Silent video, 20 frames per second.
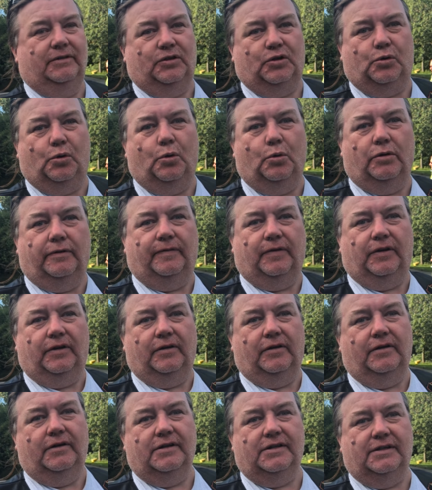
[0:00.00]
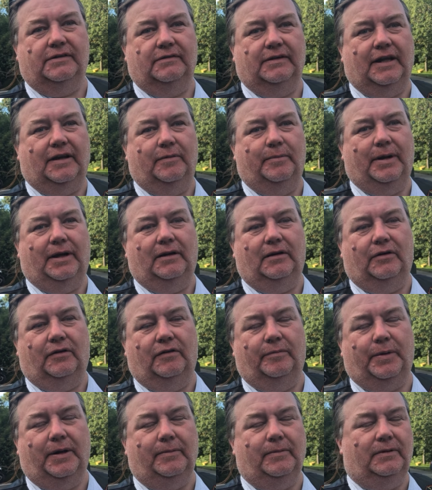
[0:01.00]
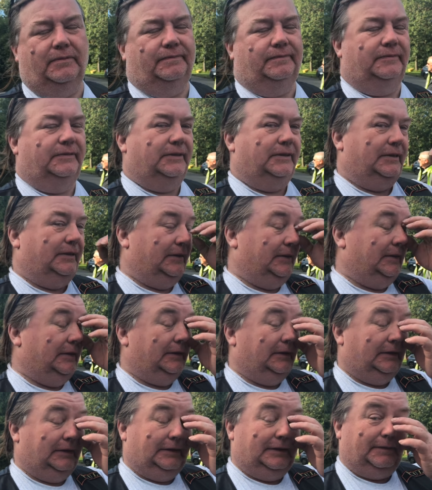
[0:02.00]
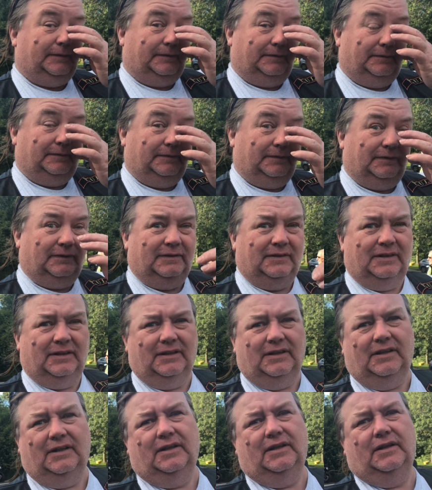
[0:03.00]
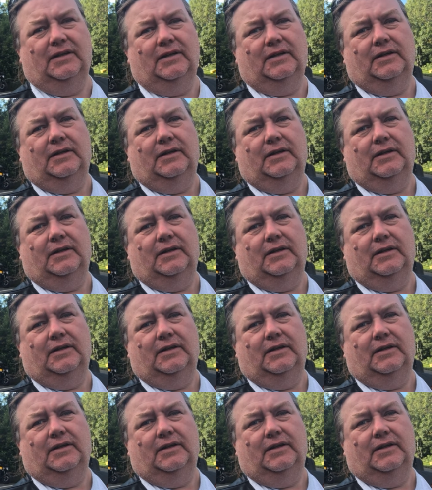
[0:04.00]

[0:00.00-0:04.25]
it's grown over the years and getting a middle a lot of people. And what, what do you